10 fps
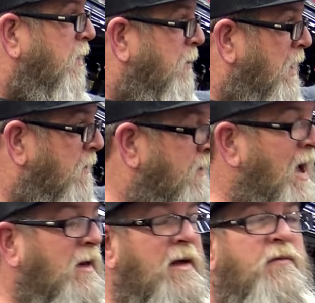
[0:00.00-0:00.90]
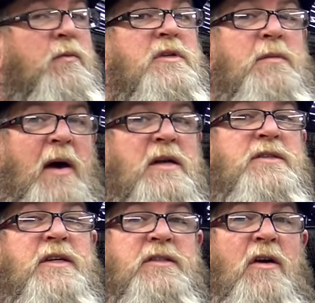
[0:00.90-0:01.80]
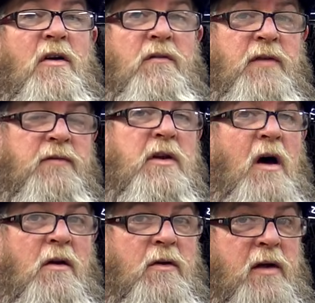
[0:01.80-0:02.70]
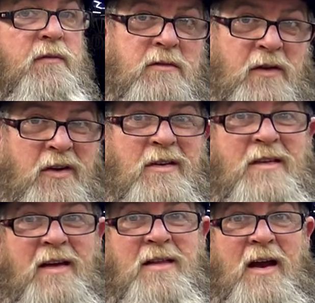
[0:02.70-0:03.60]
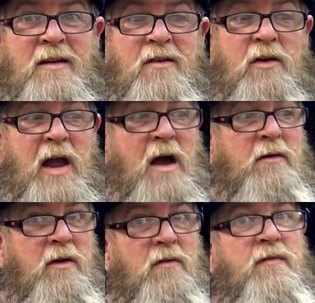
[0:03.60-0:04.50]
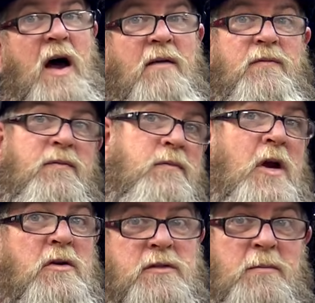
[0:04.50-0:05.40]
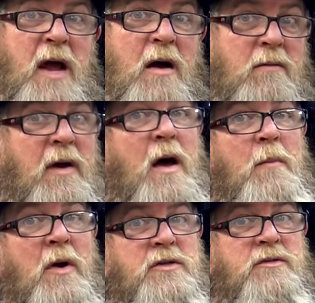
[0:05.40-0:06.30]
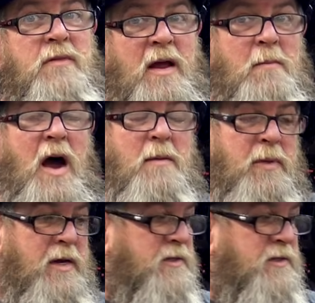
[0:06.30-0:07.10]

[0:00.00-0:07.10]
compared to that lift was about a $650 difference. So you can take that into account, you know, 5 years from now, how much they might be.